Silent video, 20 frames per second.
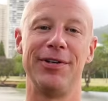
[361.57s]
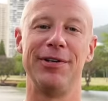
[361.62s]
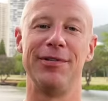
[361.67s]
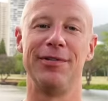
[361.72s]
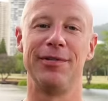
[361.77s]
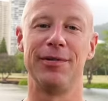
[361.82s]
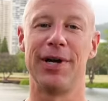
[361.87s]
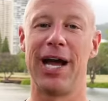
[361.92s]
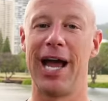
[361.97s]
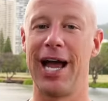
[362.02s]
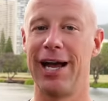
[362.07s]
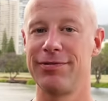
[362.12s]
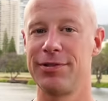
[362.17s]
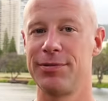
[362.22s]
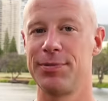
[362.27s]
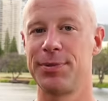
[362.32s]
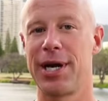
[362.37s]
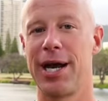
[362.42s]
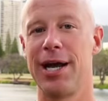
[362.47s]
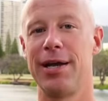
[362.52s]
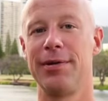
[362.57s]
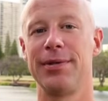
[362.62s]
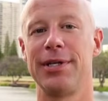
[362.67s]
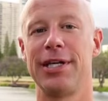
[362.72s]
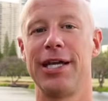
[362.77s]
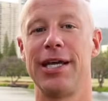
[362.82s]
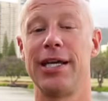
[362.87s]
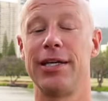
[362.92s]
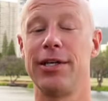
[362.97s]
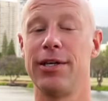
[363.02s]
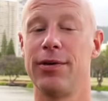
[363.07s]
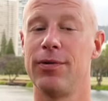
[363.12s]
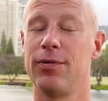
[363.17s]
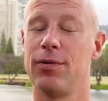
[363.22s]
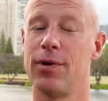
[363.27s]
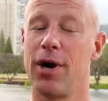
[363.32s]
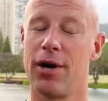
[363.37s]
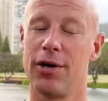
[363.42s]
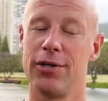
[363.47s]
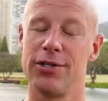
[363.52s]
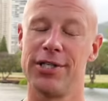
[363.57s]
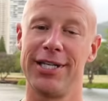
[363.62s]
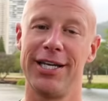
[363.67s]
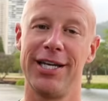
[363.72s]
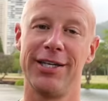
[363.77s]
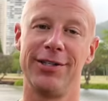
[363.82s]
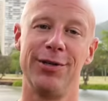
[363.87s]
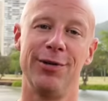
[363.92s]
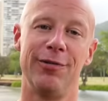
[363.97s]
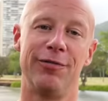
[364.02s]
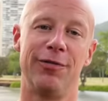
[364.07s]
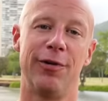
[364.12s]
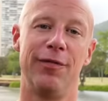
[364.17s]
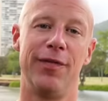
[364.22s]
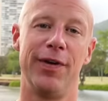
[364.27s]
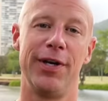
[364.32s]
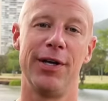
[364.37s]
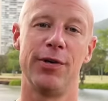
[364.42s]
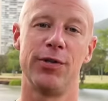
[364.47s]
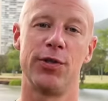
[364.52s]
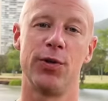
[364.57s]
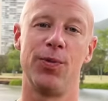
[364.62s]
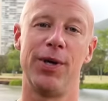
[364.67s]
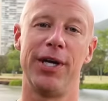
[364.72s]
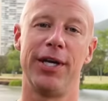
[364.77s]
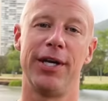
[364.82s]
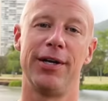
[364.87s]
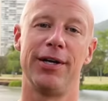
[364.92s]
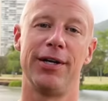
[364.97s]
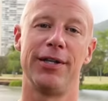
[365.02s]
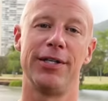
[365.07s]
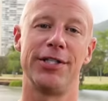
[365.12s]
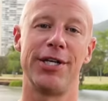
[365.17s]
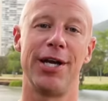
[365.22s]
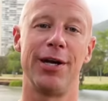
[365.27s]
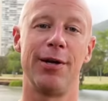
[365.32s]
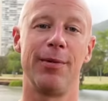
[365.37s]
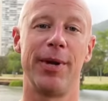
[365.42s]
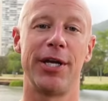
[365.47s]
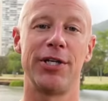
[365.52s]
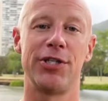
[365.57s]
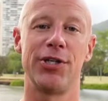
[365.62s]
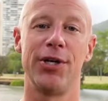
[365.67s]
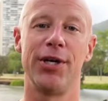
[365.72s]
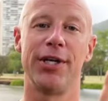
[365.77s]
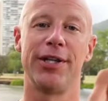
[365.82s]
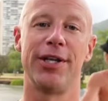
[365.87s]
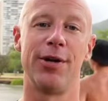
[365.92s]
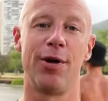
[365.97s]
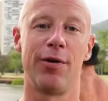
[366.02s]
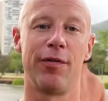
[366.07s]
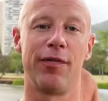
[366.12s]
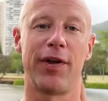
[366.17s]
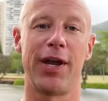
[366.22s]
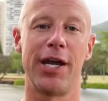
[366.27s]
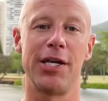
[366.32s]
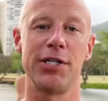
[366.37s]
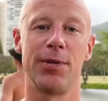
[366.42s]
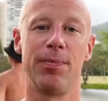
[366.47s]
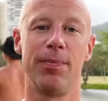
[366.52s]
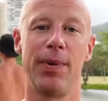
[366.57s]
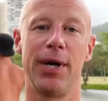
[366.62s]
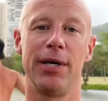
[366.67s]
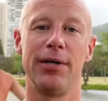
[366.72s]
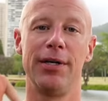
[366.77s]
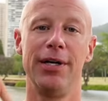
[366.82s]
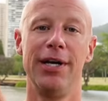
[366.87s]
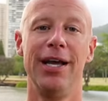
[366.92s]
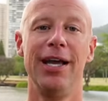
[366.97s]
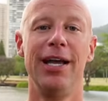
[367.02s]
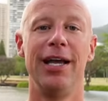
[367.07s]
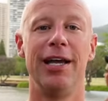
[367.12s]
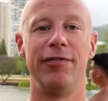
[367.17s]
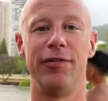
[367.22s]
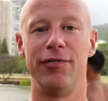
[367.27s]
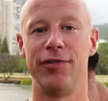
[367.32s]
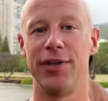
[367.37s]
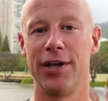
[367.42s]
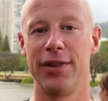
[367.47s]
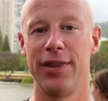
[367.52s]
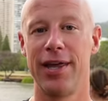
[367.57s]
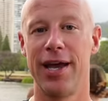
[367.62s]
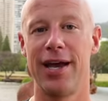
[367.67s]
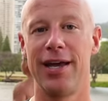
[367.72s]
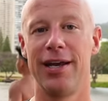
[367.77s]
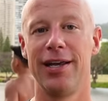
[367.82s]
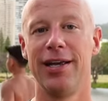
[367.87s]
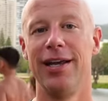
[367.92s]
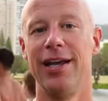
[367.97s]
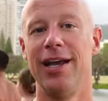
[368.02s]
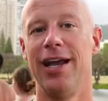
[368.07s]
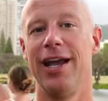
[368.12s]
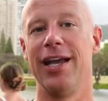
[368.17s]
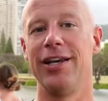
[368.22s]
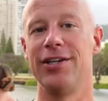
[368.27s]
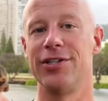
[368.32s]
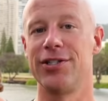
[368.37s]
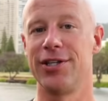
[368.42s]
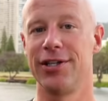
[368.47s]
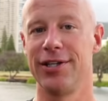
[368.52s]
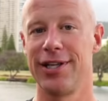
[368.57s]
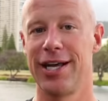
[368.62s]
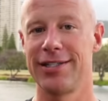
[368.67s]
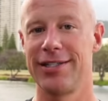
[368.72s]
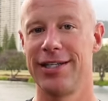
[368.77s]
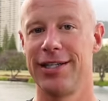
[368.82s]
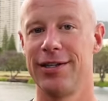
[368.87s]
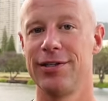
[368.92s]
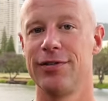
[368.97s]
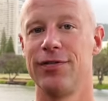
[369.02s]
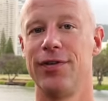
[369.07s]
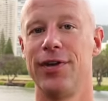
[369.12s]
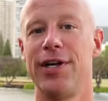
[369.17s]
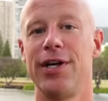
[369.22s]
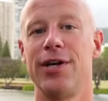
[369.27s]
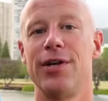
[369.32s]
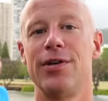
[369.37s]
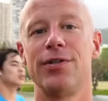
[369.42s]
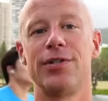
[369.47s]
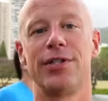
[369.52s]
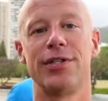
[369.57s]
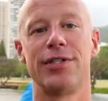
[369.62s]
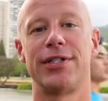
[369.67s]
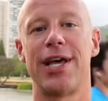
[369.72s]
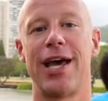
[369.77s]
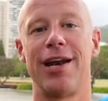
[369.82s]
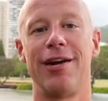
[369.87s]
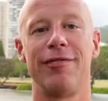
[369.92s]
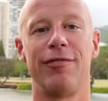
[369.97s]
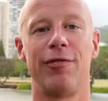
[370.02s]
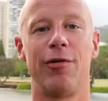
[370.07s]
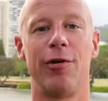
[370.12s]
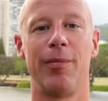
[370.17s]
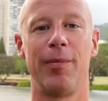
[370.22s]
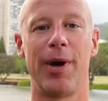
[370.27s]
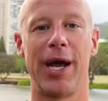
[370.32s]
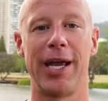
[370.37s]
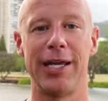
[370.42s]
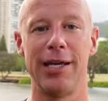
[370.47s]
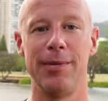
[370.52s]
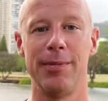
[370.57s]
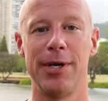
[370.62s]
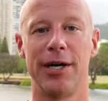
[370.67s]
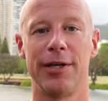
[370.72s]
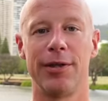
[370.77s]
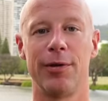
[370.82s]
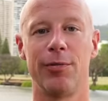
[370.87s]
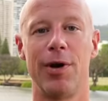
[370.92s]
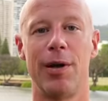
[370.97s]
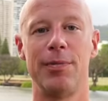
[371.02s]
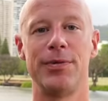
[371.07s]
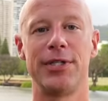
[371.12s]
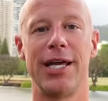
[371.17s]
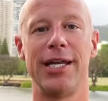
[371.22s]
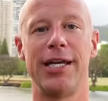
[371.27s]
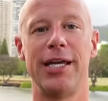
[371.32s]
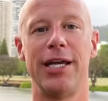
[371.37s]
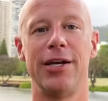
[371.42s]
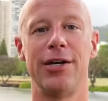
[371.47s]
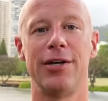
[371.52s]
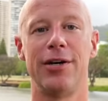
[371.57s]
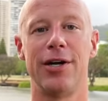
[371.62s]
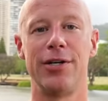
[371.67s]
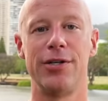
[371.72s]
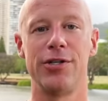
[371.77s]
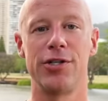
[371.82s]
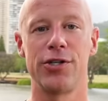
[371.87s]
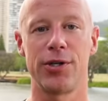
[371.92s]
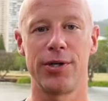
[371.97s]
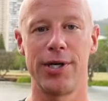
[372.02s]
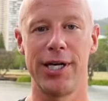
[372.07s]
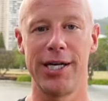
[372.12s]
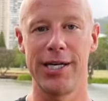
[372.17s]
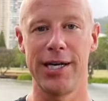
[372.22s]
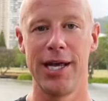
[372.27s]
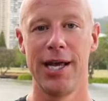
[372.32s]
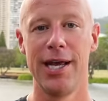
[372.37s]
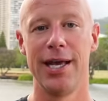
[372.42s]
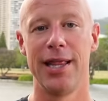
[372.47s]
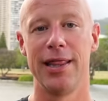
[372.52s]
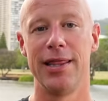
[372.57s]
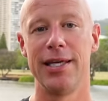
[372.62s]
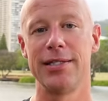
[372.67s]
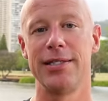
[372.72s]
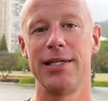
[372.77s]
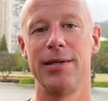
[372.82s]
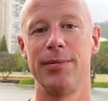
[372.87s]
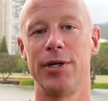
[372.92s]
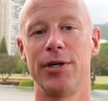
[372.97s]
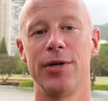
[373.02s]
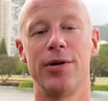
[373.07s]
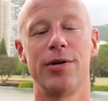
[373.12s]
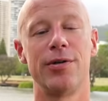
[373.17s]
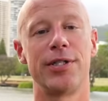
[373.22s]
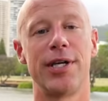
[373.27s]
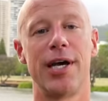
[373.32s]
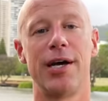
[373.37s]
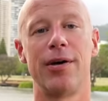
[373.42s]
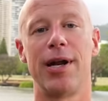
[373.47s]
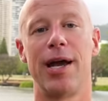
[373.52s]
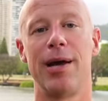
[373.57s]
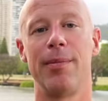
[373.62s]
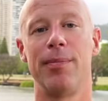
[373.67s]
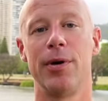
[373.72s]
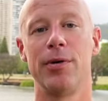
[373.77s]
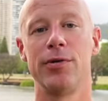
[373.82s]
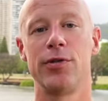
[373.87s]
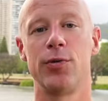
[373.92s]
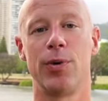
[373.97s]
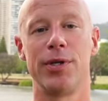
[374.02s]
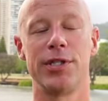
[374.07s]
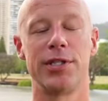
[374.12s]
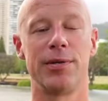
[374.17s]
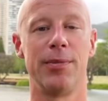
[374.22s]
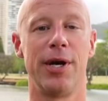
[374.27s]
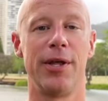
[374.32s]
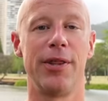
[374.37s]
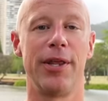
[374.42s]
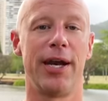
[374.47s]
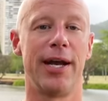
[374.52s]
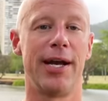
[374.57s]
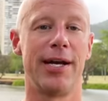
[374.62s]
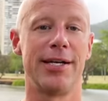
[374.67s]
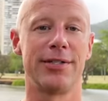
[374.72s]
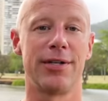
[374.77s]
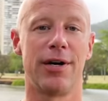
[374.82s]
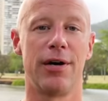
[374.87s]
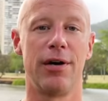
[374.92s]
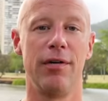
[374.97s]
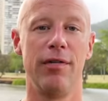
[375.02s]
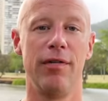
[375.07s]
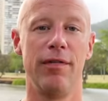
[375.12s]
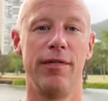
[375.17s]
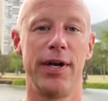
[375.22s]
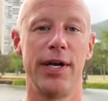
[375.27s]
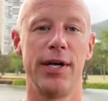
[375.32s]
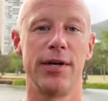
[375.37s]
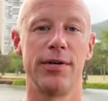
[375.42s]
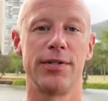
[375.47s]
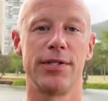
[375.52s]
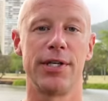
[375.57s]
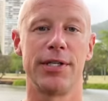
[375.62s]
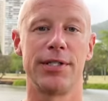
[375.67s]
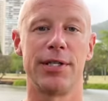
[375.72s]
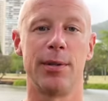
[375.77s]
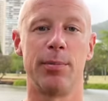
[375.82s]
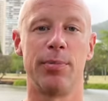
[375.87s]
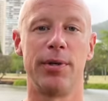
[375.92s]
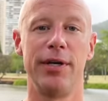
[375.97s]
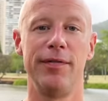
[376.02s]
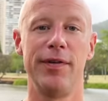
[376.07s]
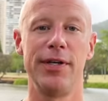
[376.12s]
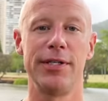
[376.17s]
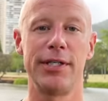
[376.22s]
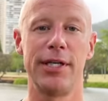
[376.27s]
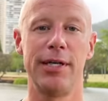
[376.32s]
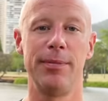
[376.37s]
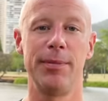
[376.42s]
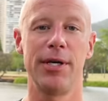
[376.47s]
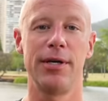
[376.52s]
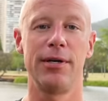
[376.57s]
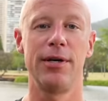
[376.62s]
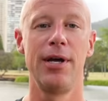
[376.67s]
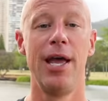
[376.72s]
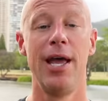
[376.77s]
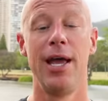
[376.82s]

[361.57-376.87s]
you have subscribed and you aren't seeing two to four videos a week here on the channel, make sure you hit the notification bell. If you've done that and you're still not seeing those videos, sign up for my email at the website here on your screen. This email goes out at most once a month and it has all the videos since the previous email.